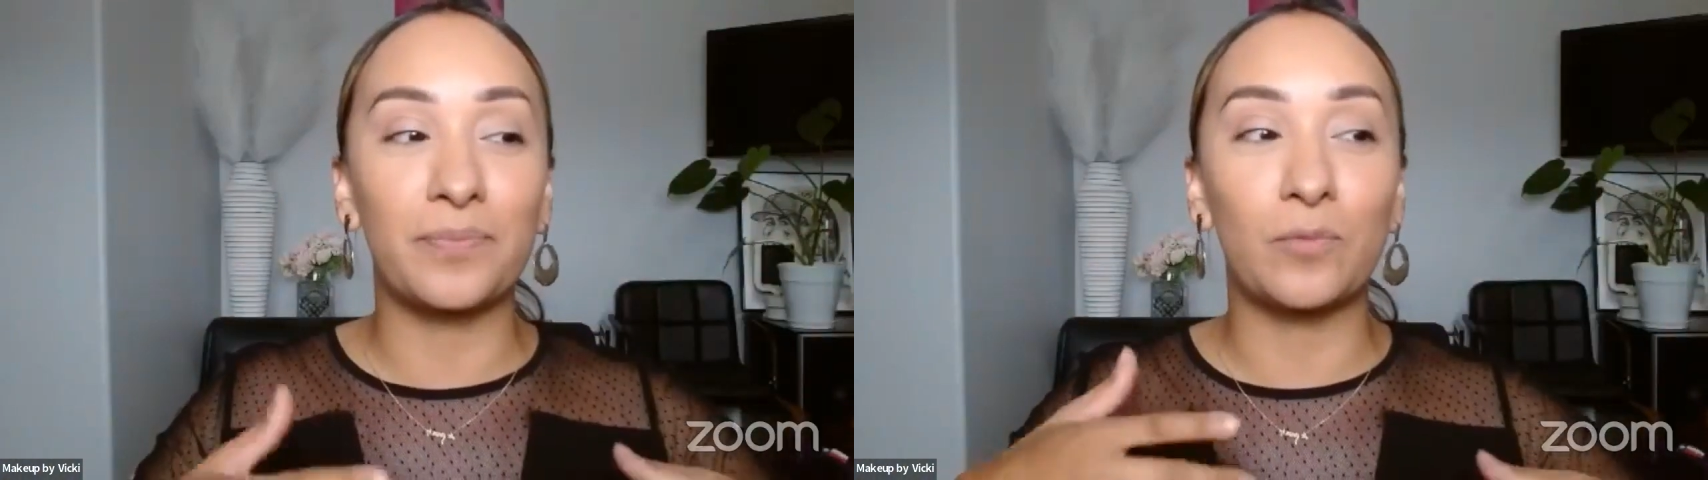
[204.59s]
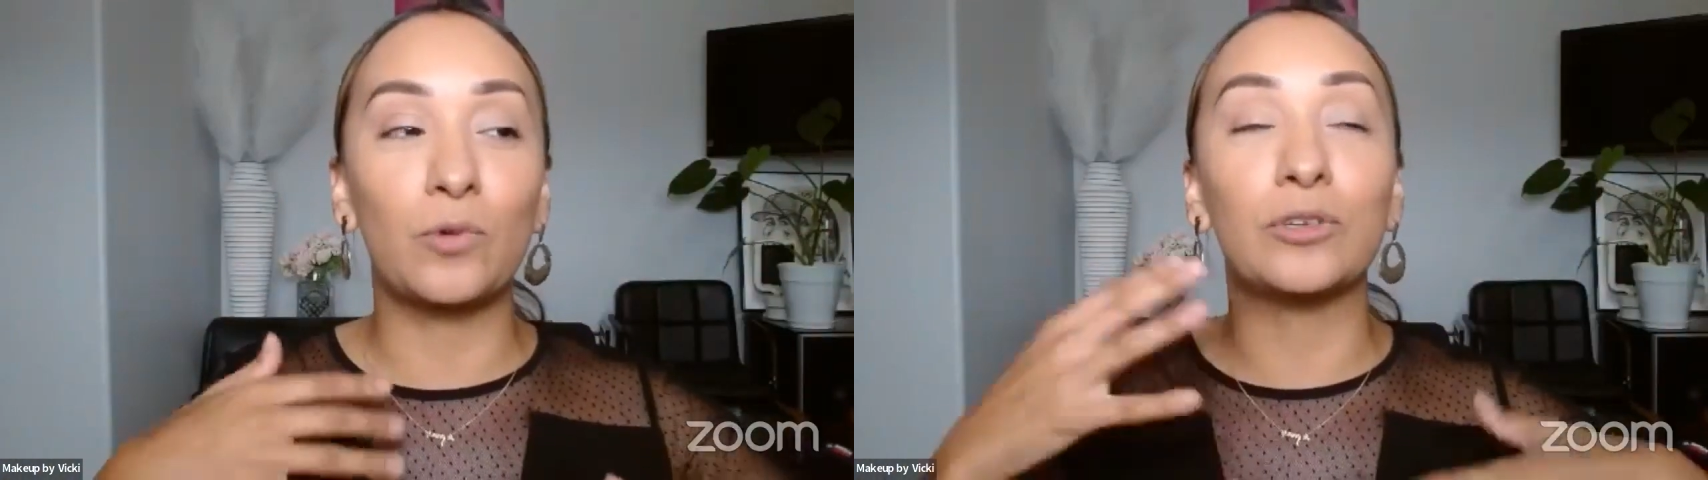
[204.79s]

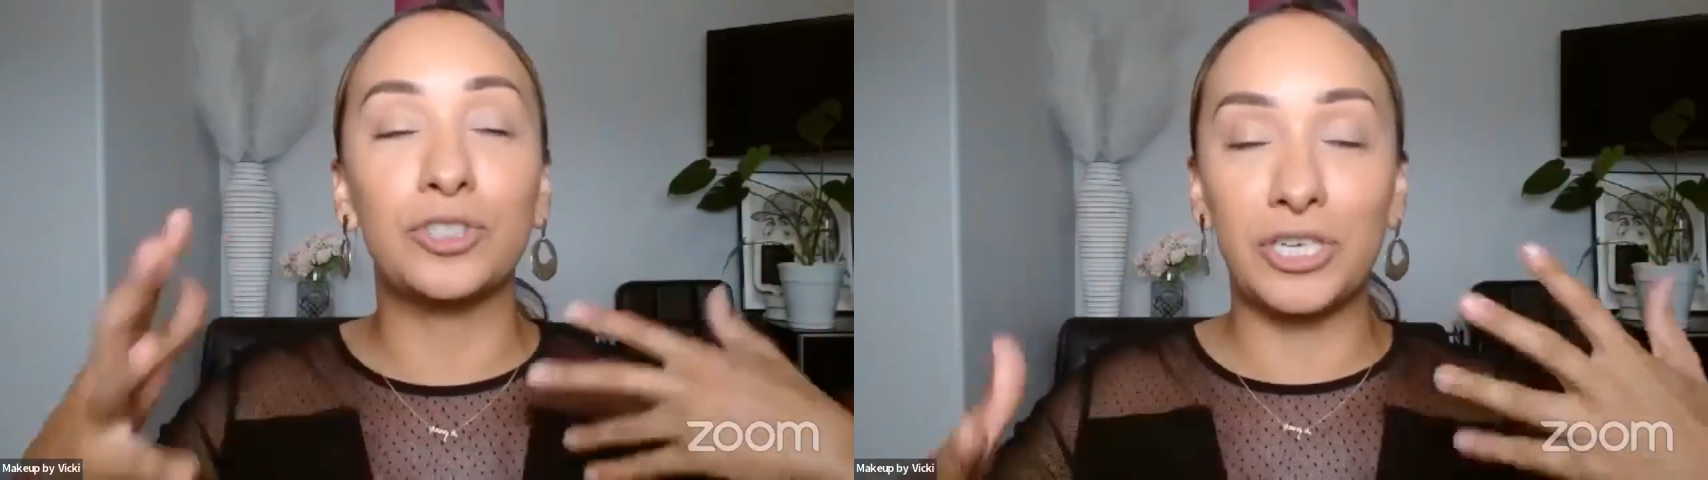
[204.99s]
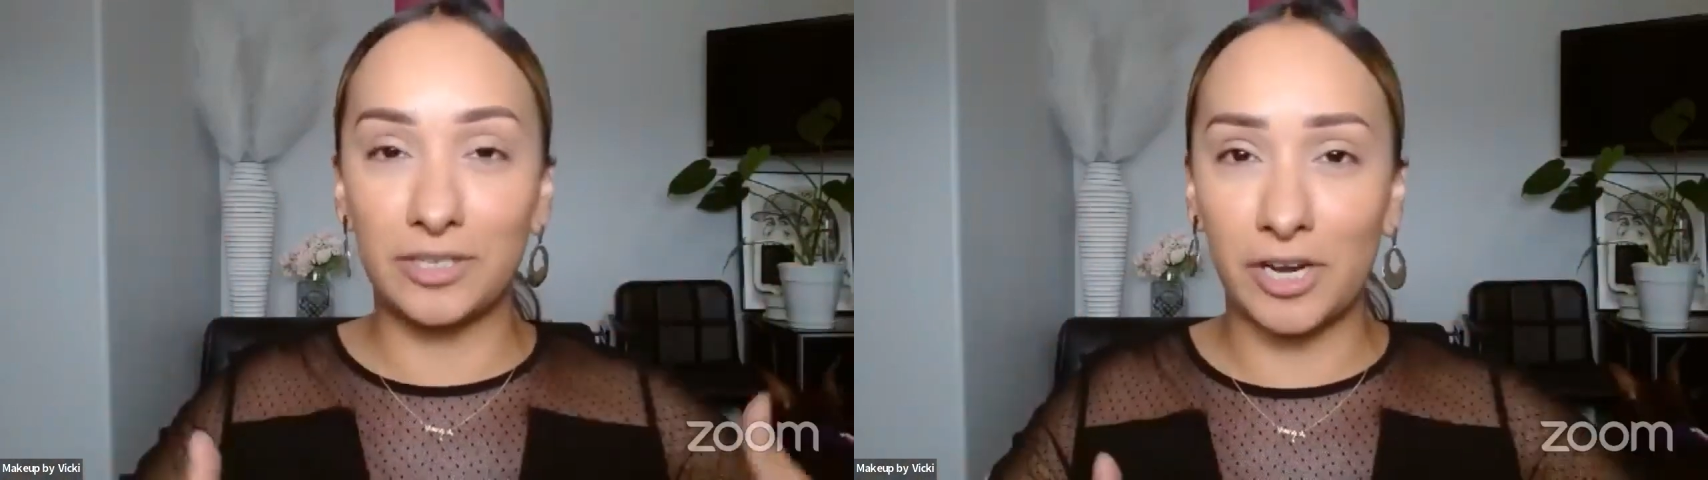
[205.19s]
we'll
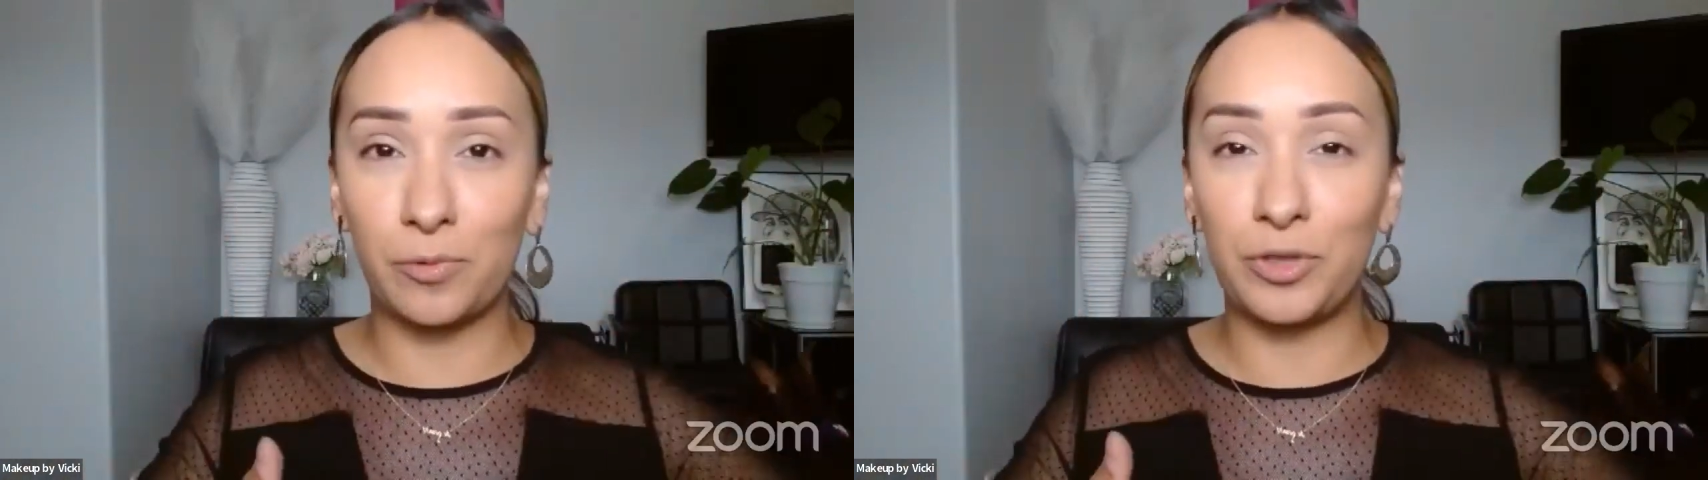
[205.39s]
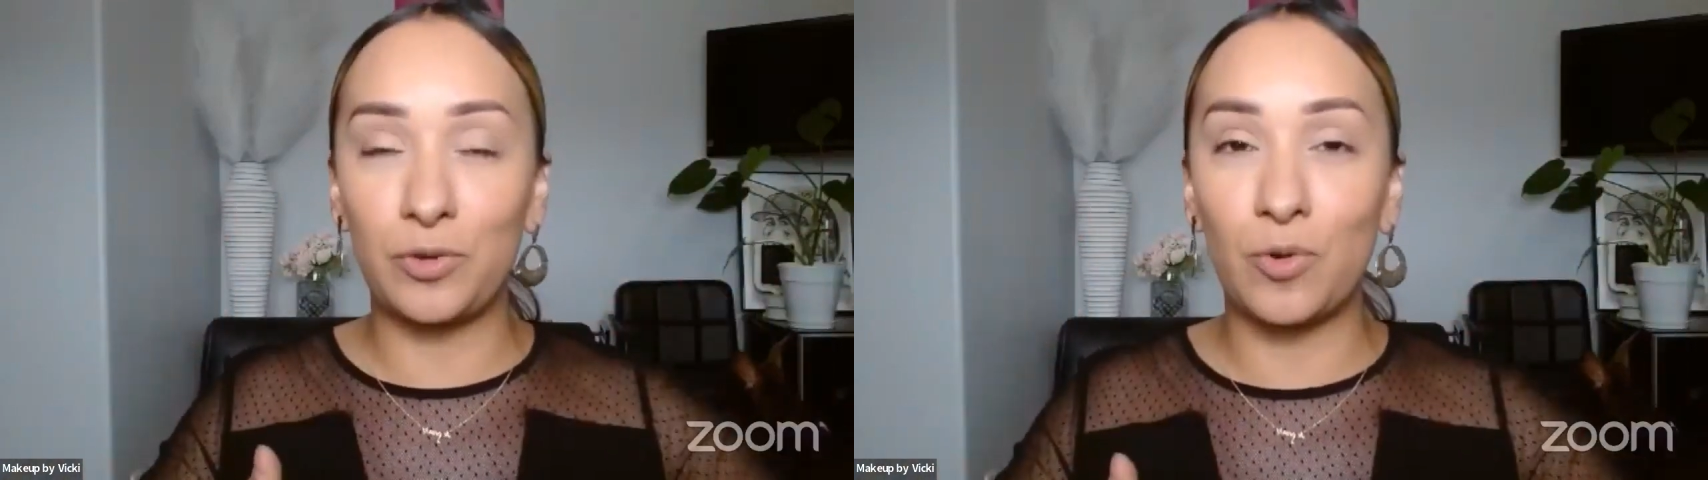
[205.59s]
share
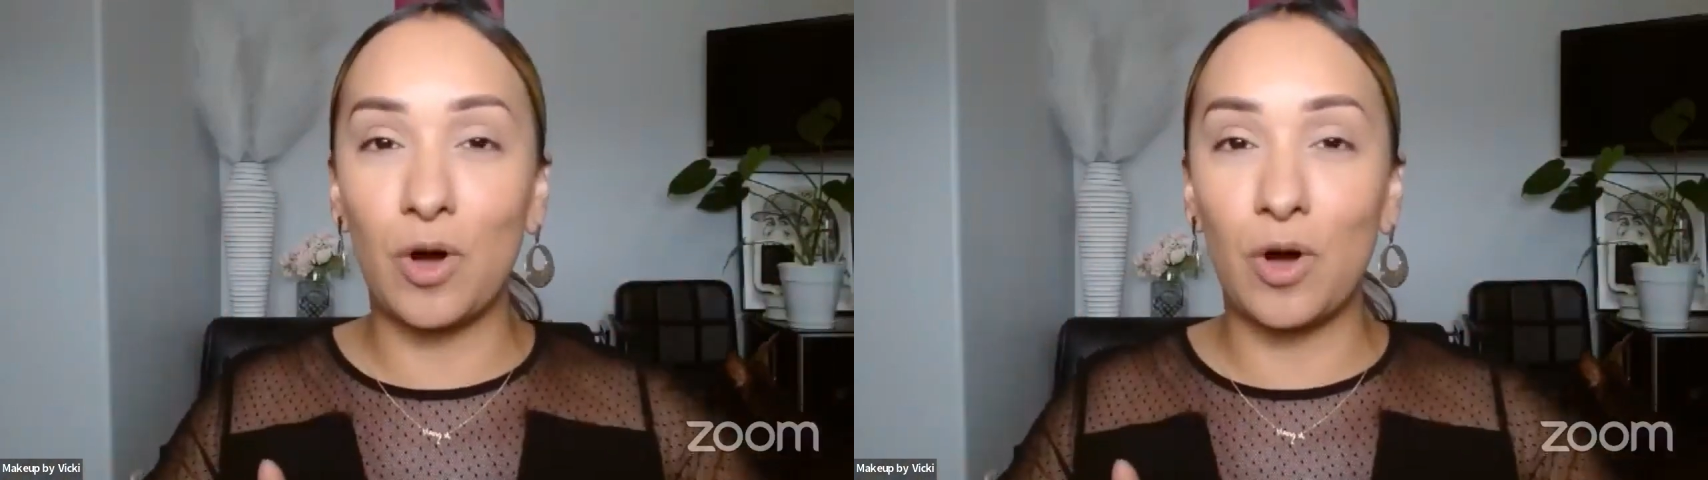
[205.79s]
with you